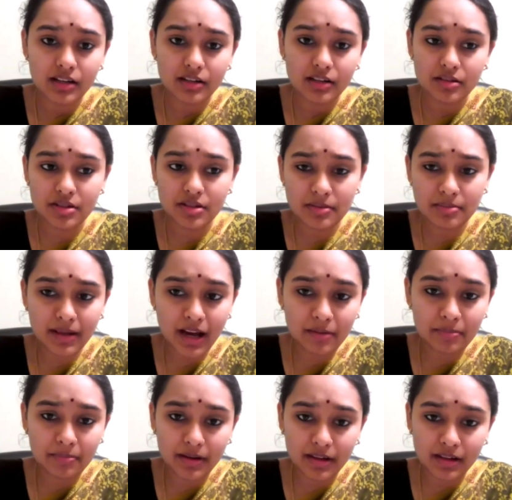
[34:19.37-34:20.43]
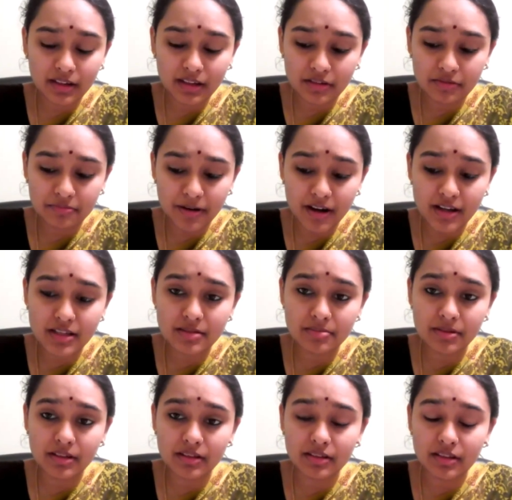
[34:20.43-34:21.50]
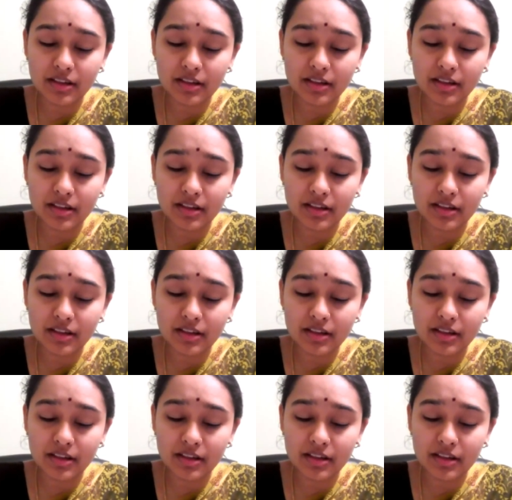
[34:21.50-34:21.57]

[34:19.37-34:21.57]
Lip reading: Use a black pen if possible.